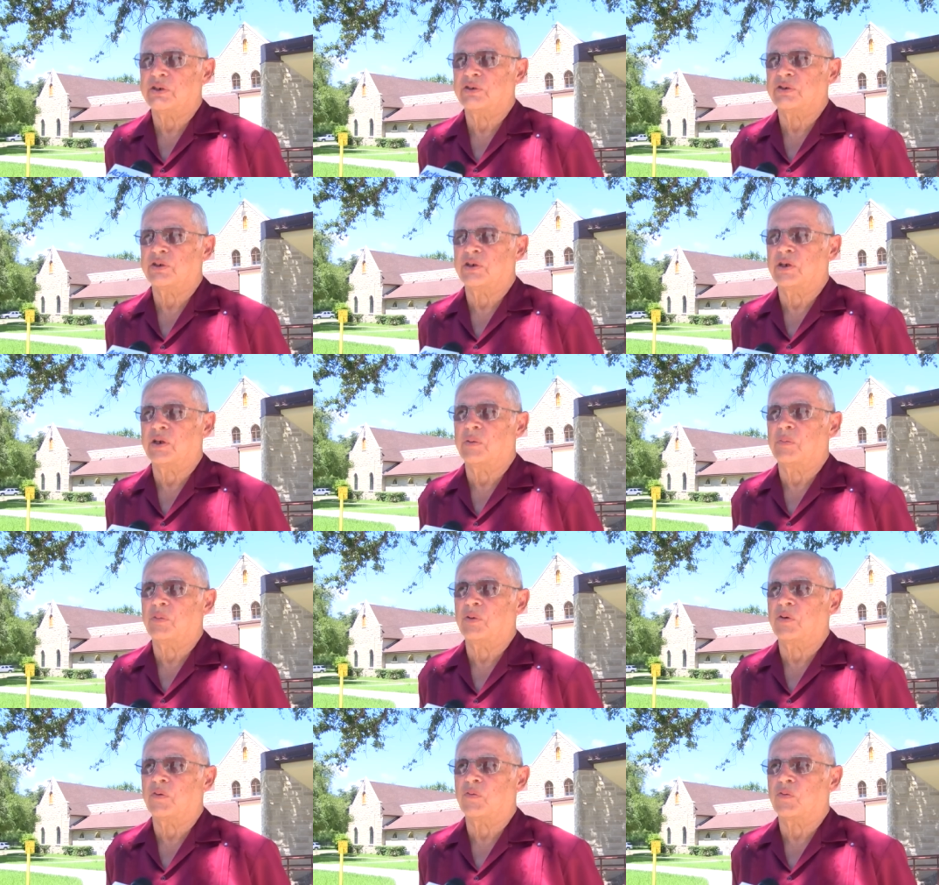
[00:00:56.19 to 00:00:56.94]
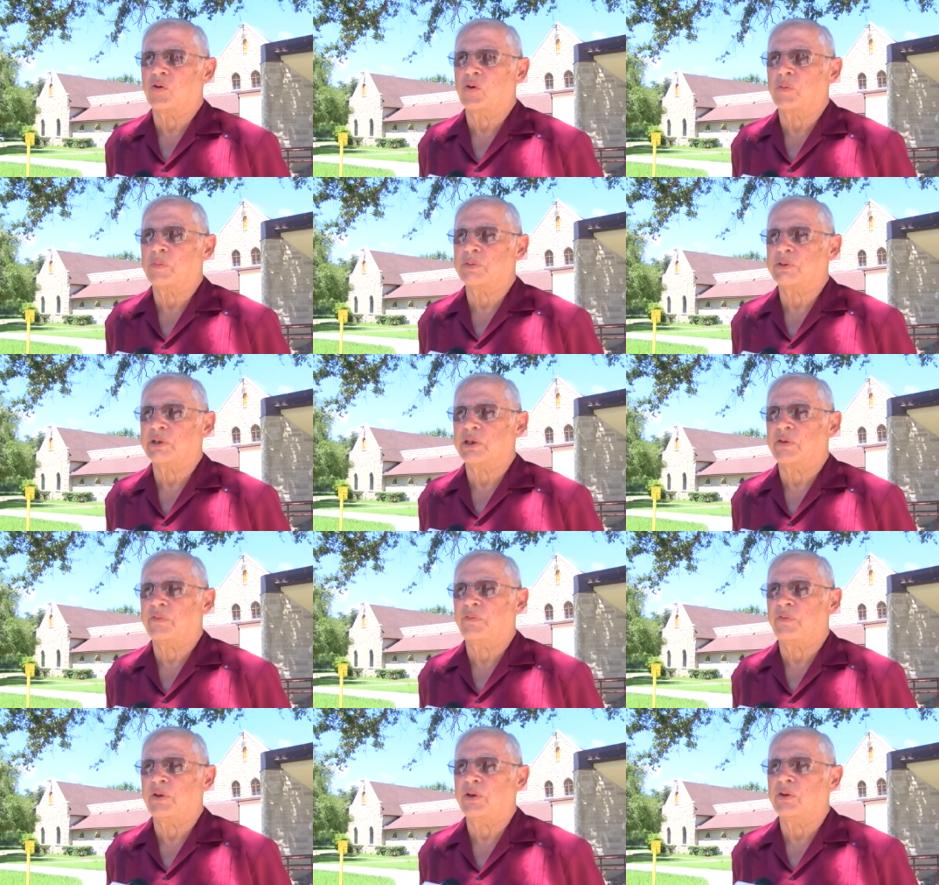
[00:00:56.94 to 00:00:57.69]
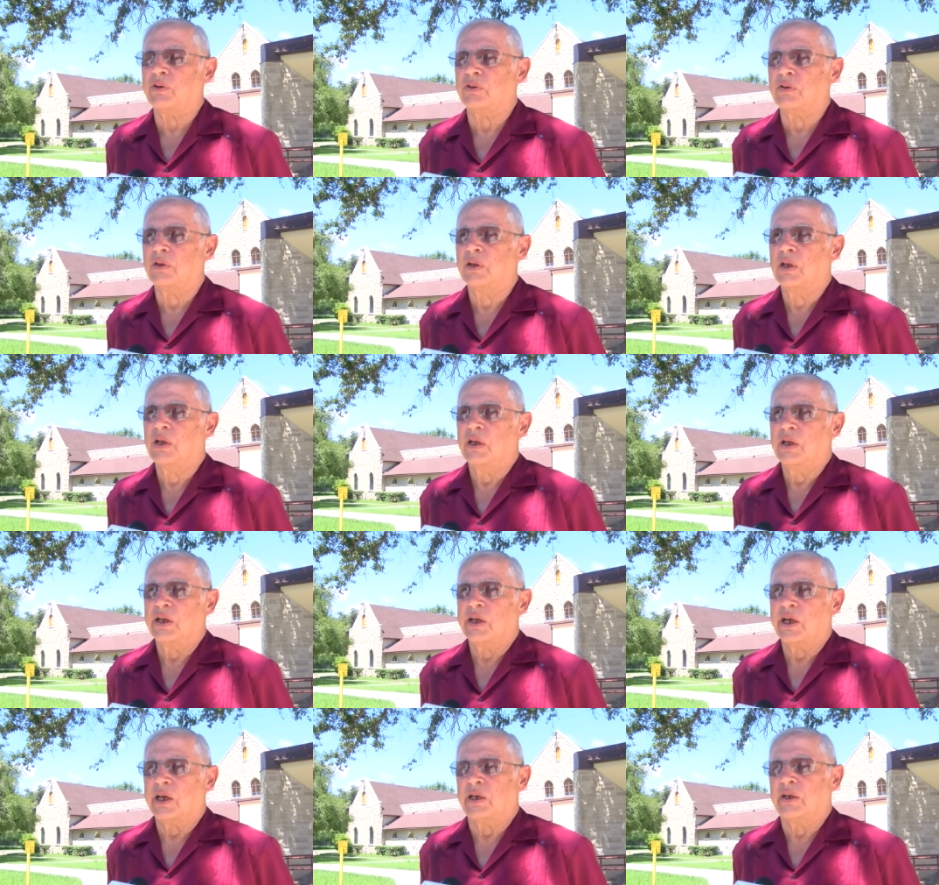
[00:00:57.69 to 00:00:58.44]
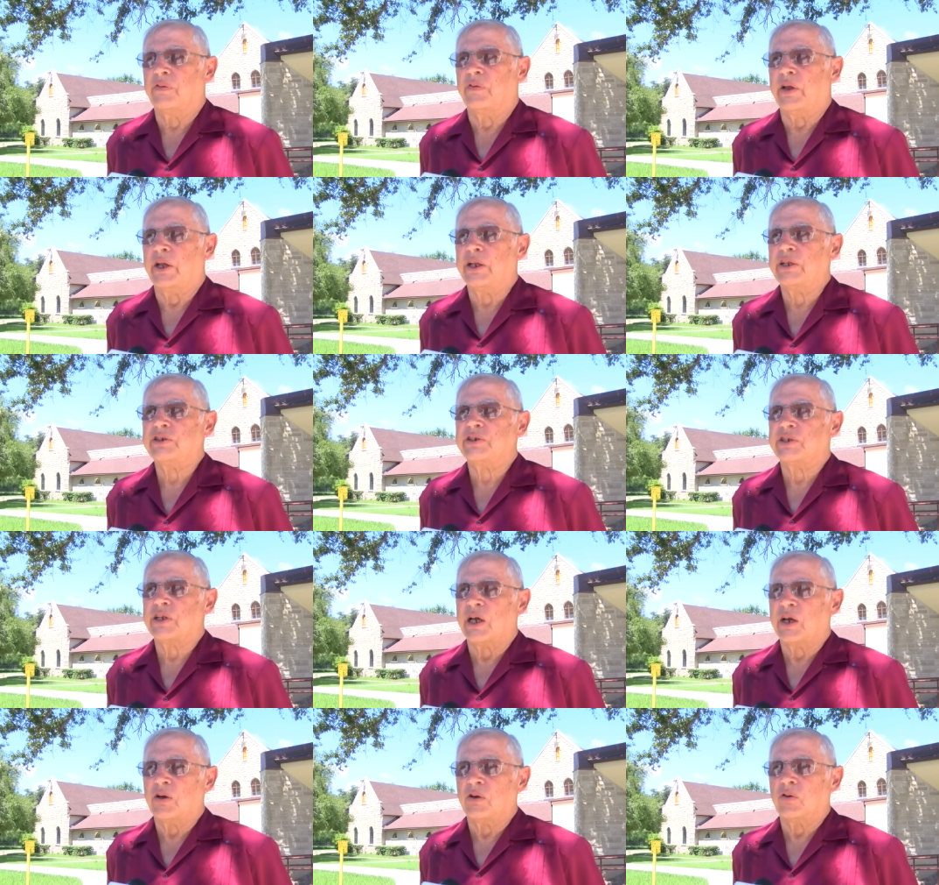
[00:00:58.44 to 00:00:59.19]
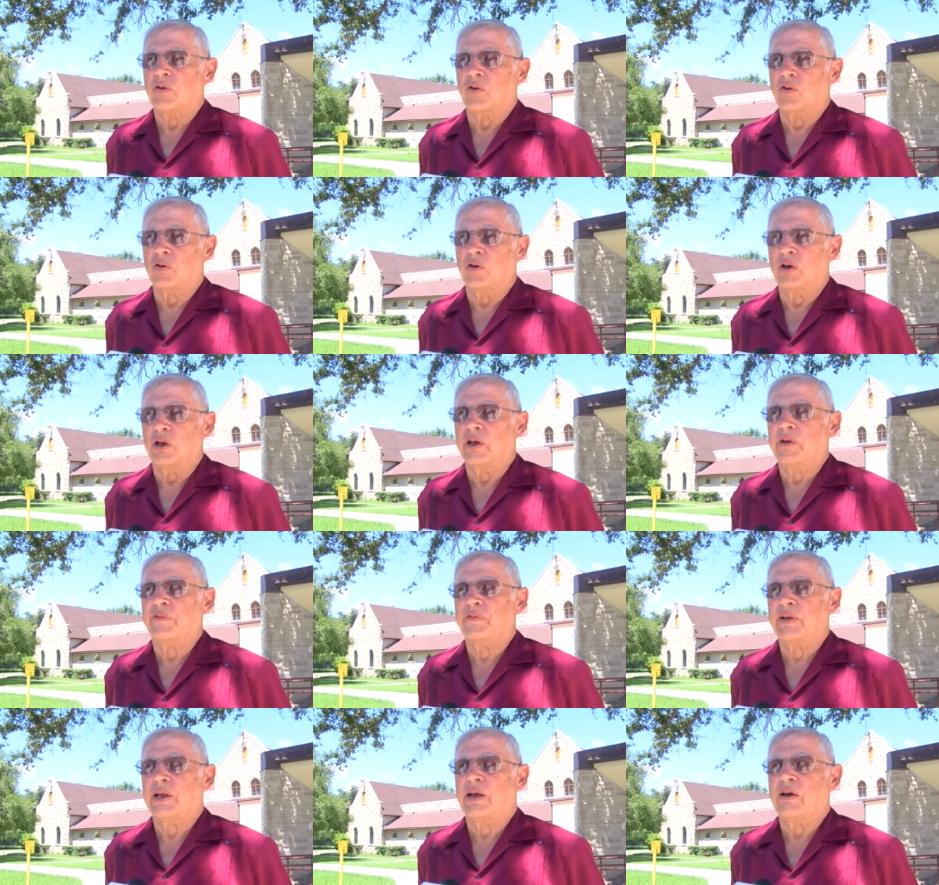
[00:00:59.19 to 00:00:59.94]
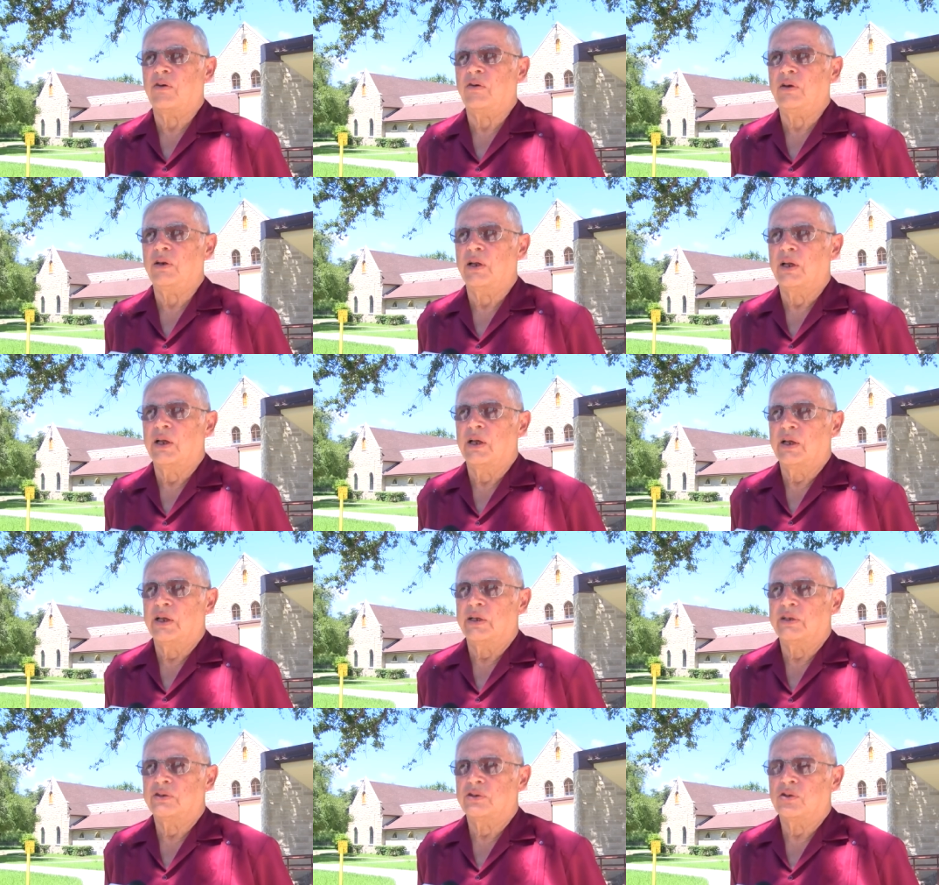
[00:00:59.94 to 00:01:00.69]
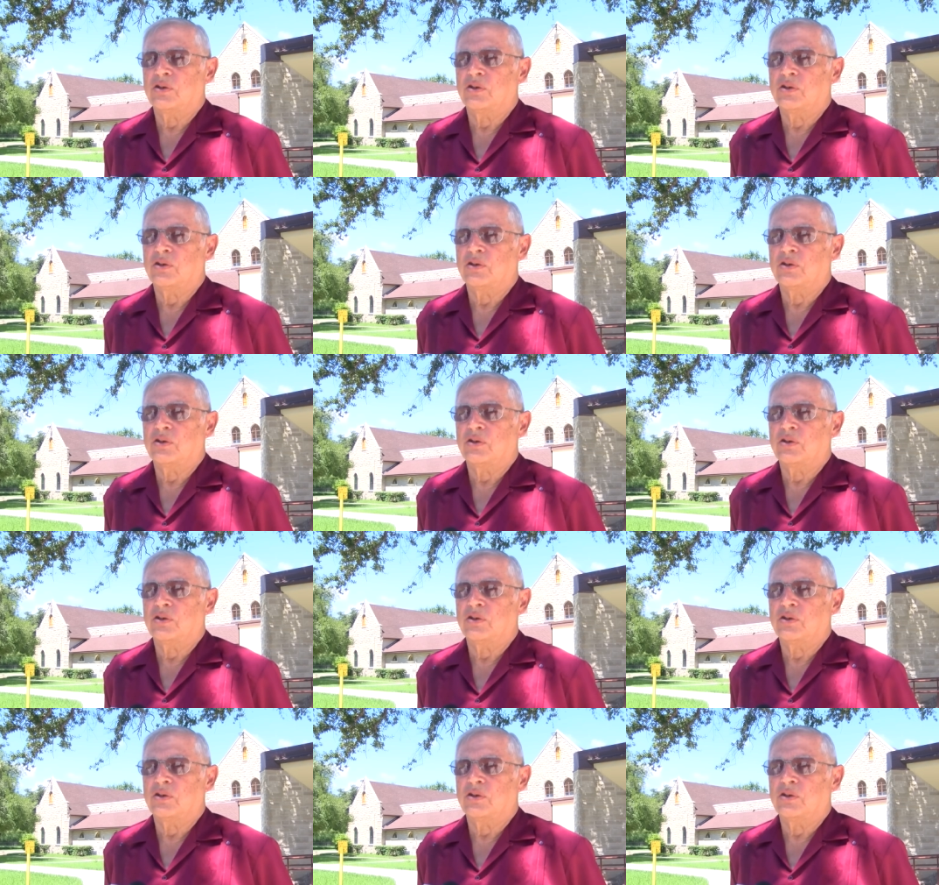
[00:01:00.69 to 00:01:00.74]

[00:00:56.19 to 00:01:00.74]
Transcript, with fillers: there's a number of groups that feel kind of edged out or left out. And